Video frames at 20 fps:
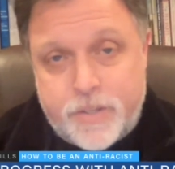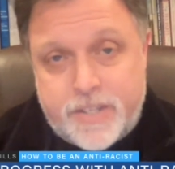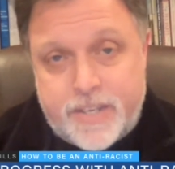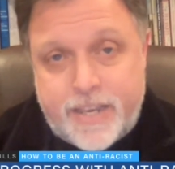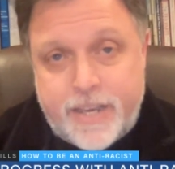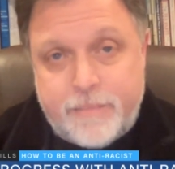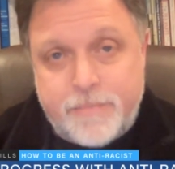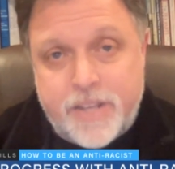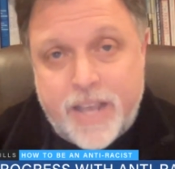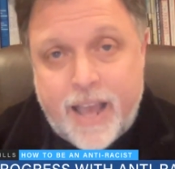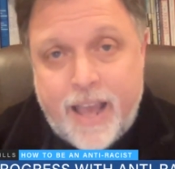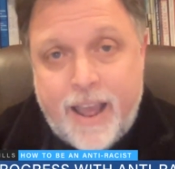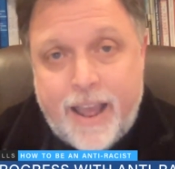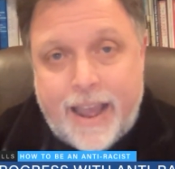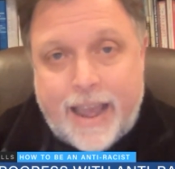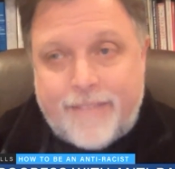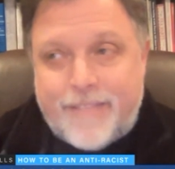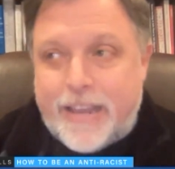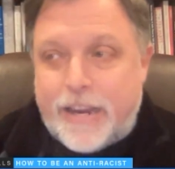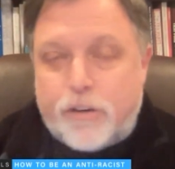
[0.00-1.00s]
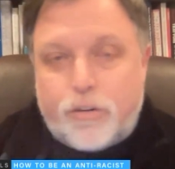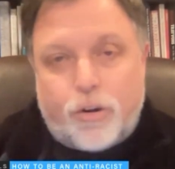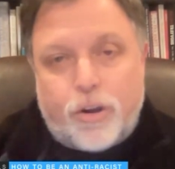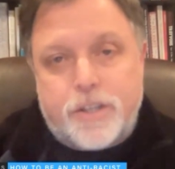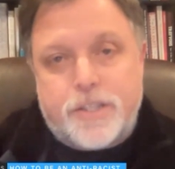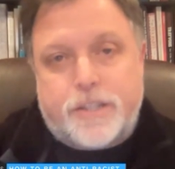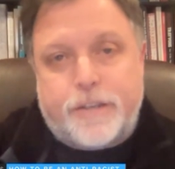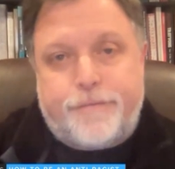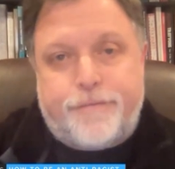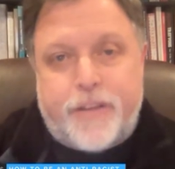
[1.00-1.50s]
teams. exactly. And they
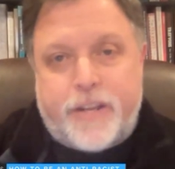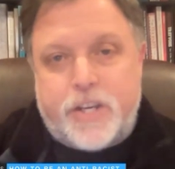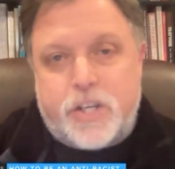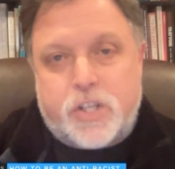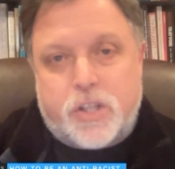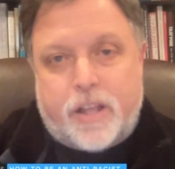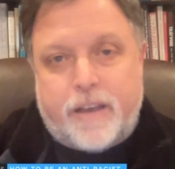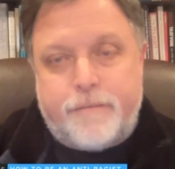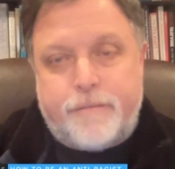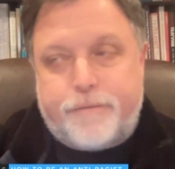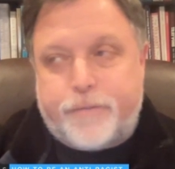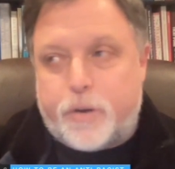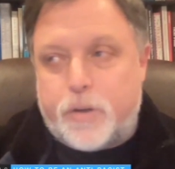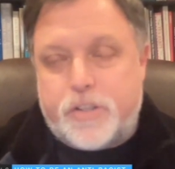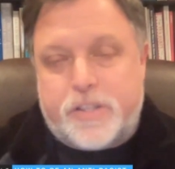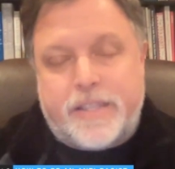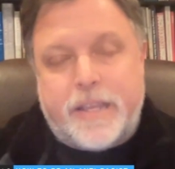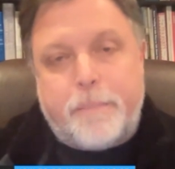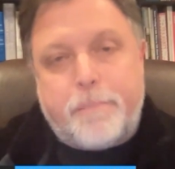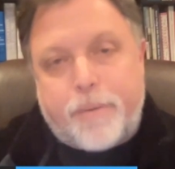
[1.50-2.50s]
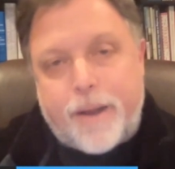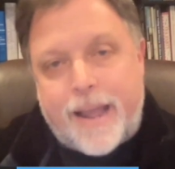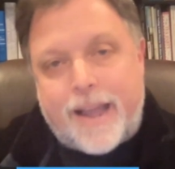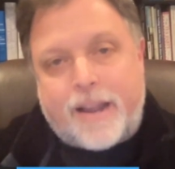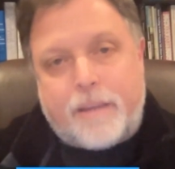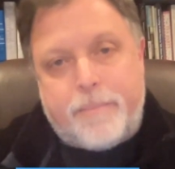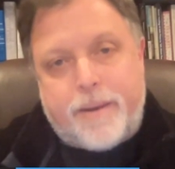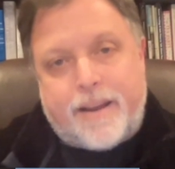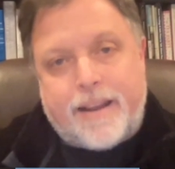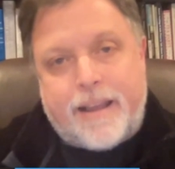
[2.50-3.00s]
cross the finish line first and they brag
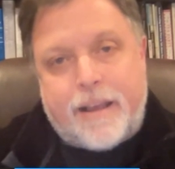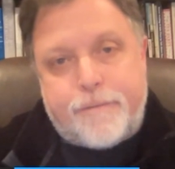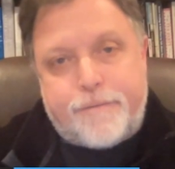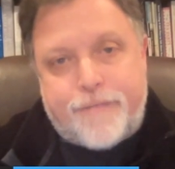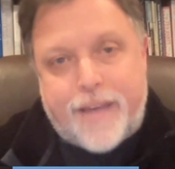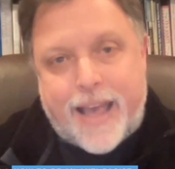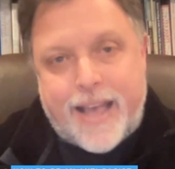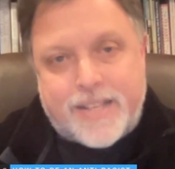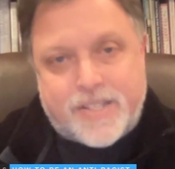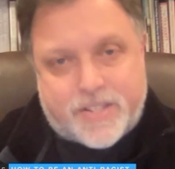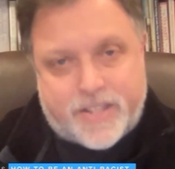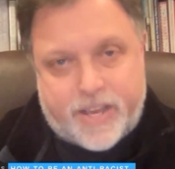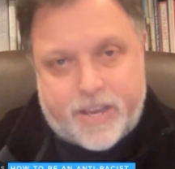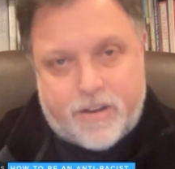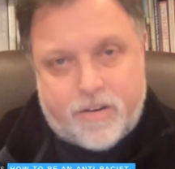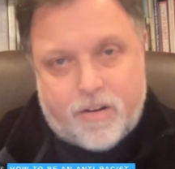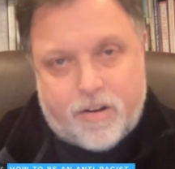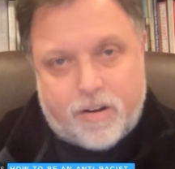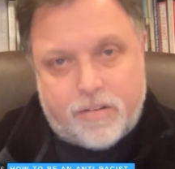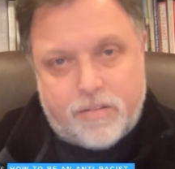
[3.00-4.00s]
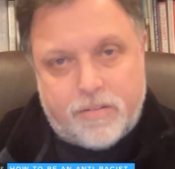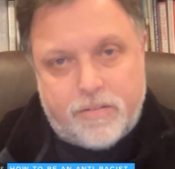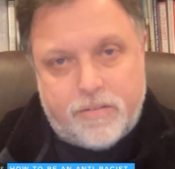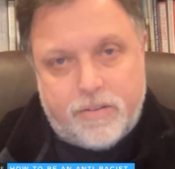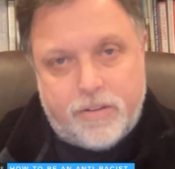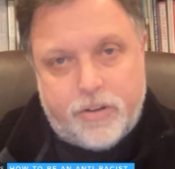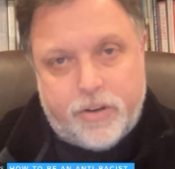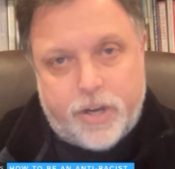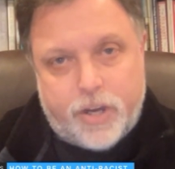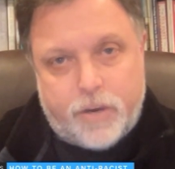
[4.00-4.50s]
about how fast they are.
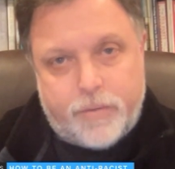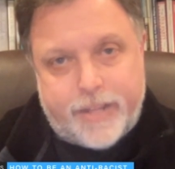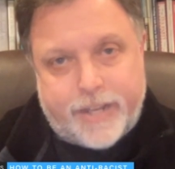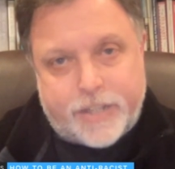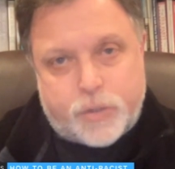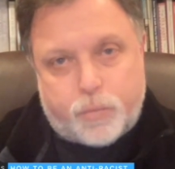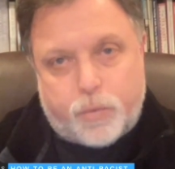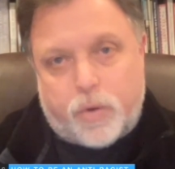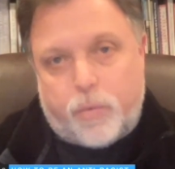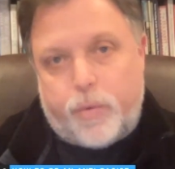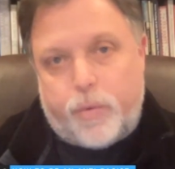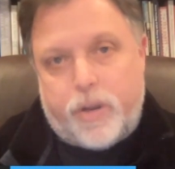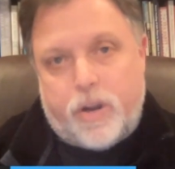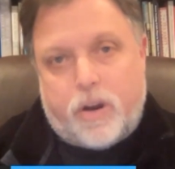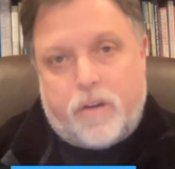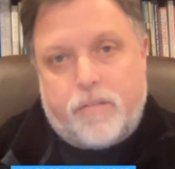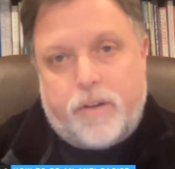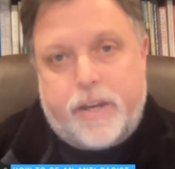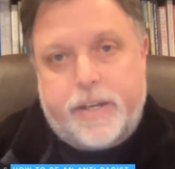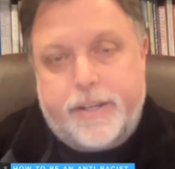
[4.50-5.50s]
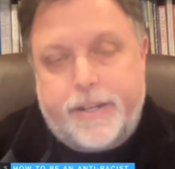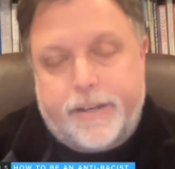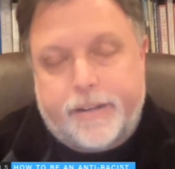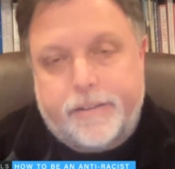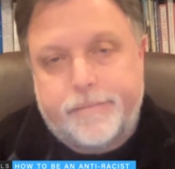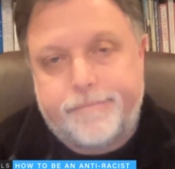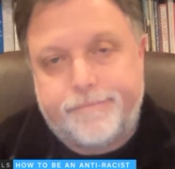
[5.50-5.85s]
You know, that's where we are right now.